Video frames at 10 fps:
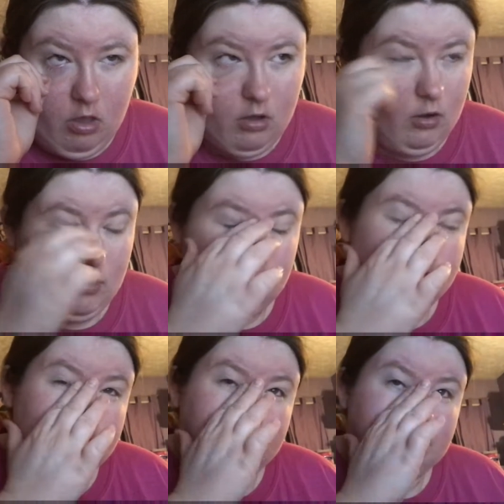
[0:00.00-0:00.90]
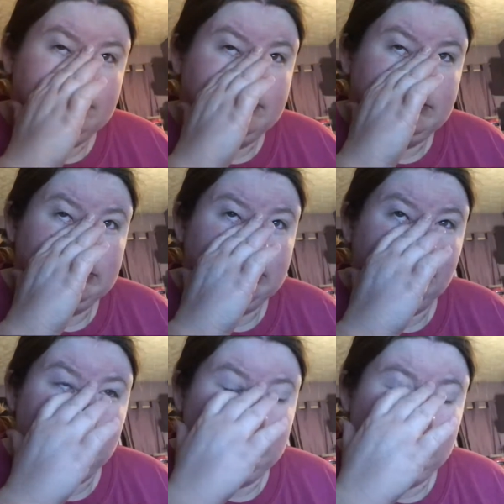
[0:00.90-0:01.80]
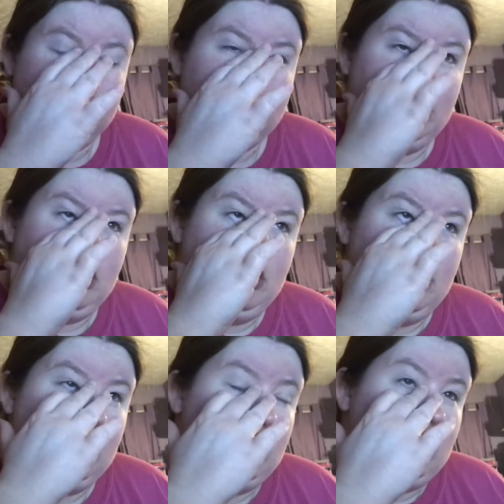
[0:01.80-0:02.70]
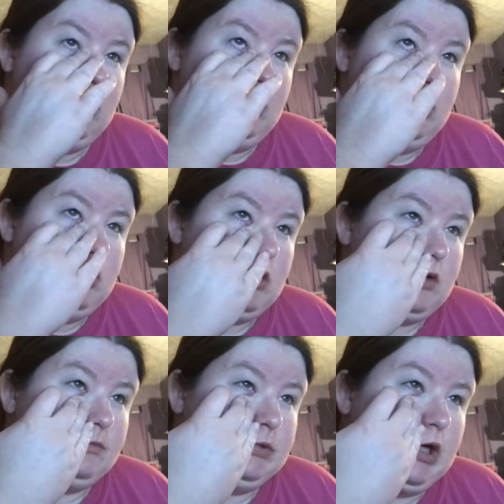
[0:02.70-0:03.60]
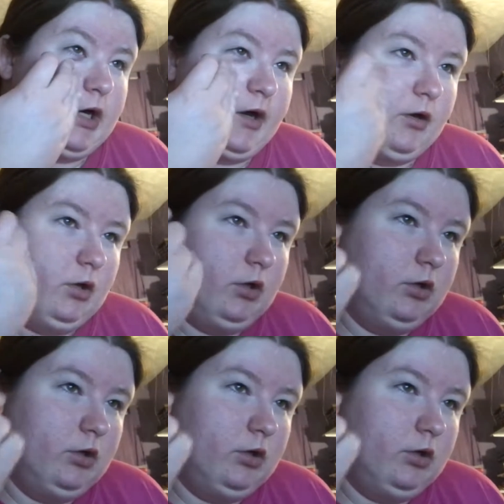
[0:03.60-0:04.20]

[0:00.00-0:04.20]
Um, yeah, I'm just, I'm tired.